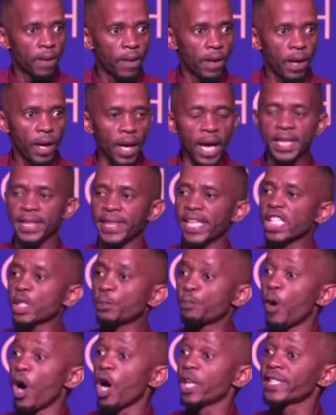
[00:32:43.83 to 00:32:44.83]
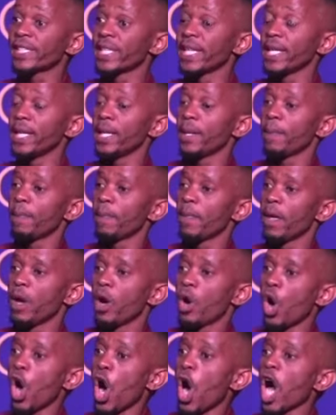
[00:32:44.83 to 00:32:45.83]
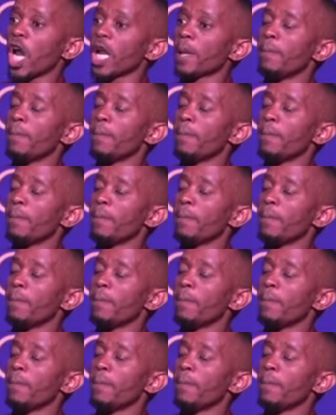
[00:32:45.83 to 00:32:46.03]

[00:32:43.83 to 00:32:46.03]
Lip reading: And this body, all